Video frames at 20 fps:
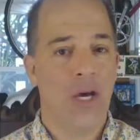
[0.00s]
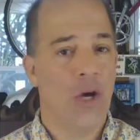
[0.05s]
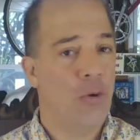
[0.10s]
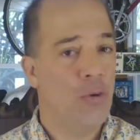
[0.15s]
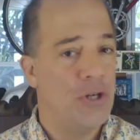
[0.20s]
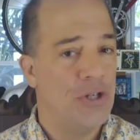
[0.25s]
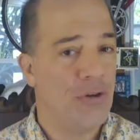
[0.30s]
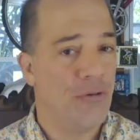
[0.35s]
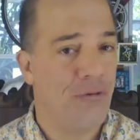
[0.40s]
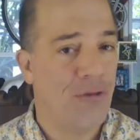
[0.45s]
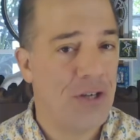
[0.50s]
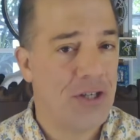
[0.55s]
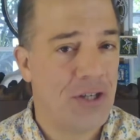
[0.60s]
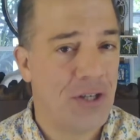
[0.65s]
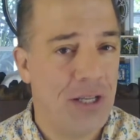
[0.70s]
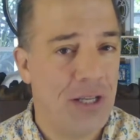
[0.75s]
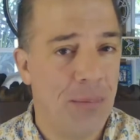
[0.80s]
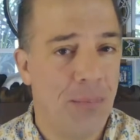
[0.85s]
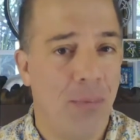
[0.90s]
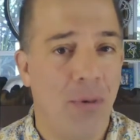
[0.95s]
Which
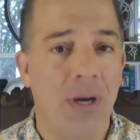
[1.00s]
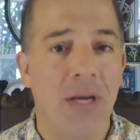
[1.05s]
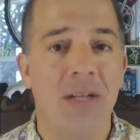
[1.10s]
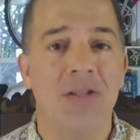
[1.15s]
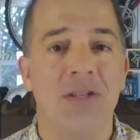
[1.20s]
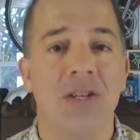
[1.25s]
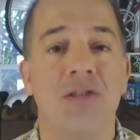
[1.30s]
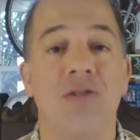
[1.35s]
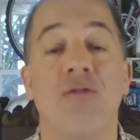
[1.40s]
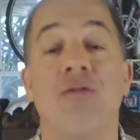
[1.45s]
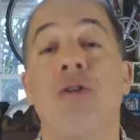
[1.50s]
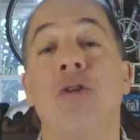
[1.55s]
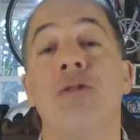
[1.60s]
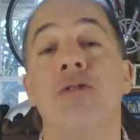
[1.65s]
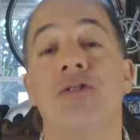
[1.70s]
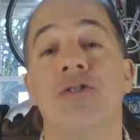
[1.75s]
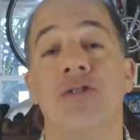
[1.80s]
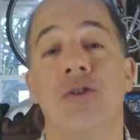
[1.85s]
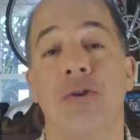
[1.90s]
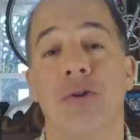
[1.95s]
officially brings us full
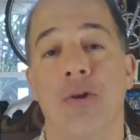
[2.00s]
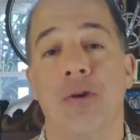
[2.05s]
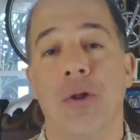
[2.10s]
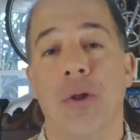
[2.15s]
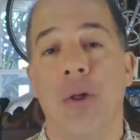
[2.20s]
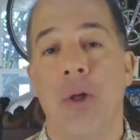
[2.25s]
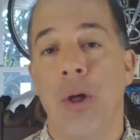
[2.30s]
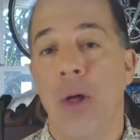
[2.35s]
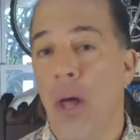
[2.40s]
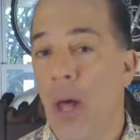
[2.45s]
circle